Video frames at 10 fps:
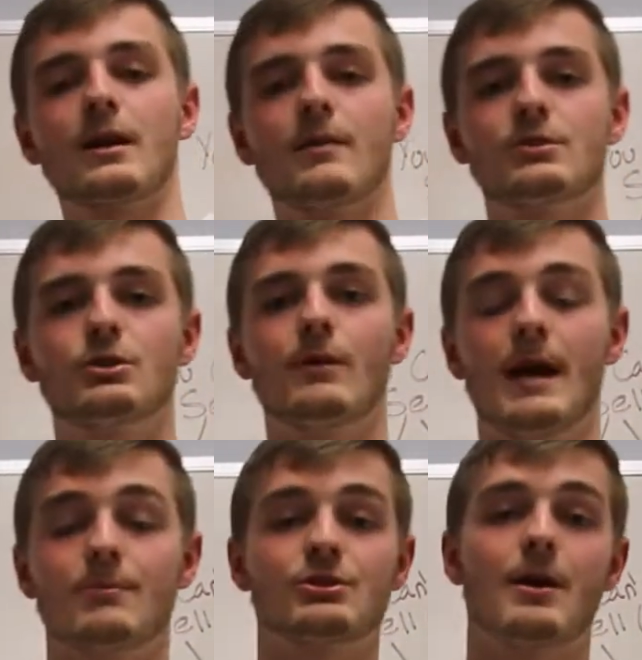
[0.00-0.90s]
comes to
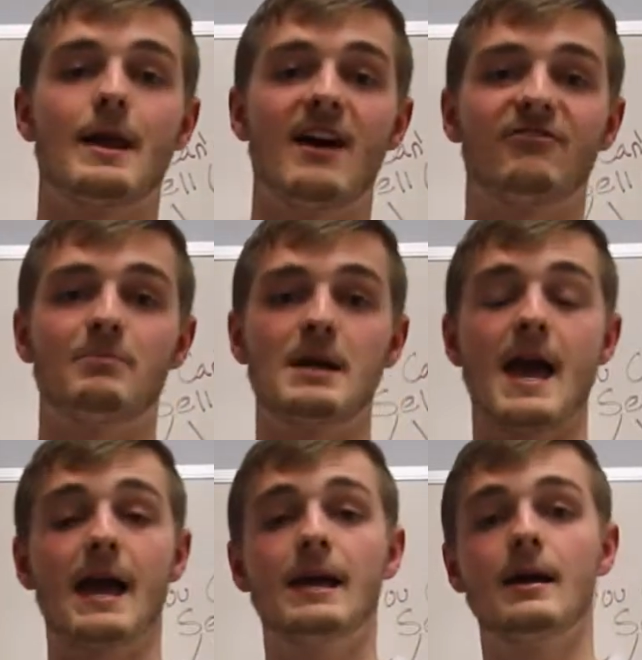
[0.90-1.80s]
Amazon
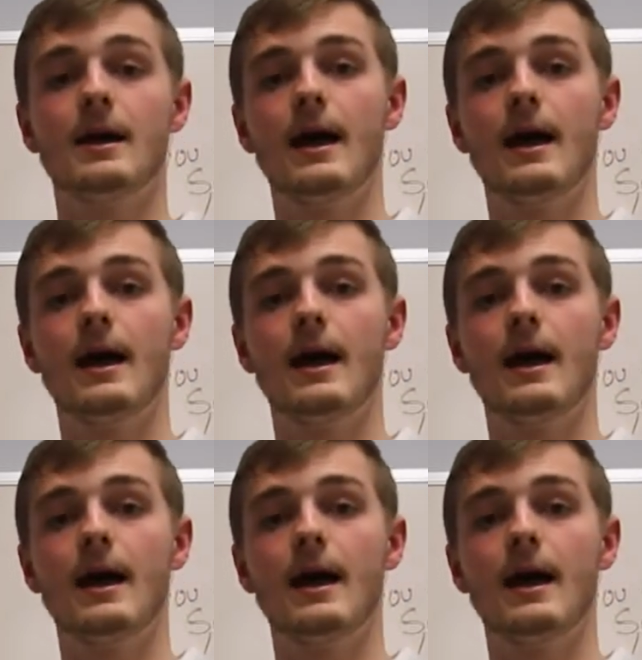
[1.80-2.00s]
FBA,